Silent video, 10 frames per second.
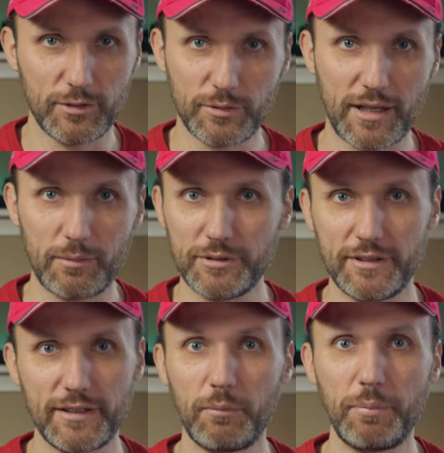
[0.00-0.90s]
know the company.
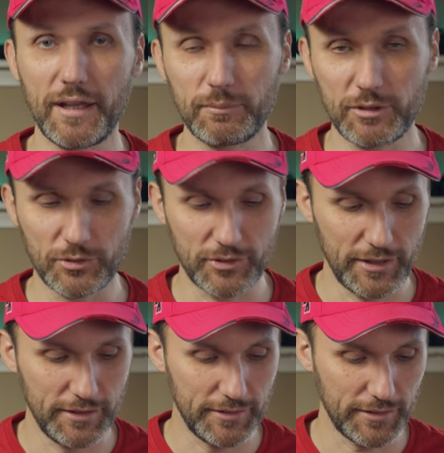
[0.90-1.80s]
They're not paying me to say
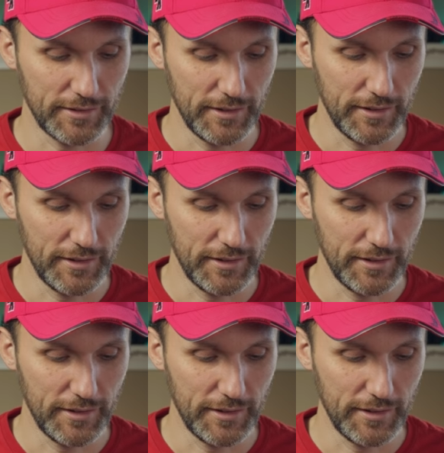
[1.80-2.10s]
anything.